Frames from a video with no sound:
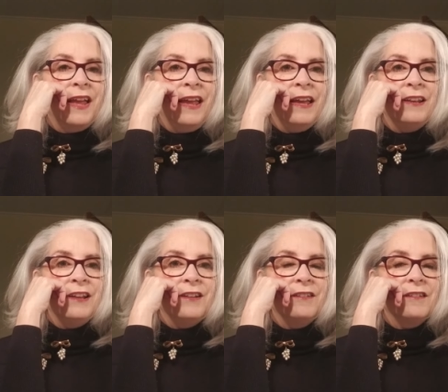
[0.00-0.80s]
and
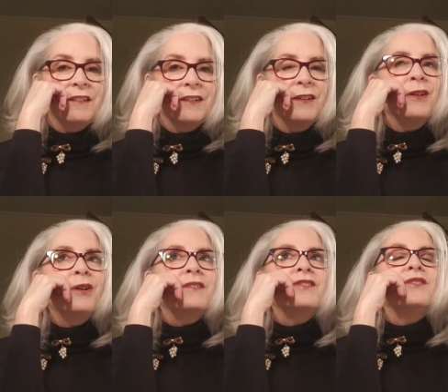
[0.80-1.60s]
it
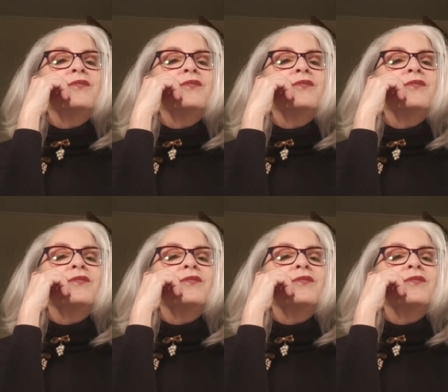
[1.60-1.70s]
looks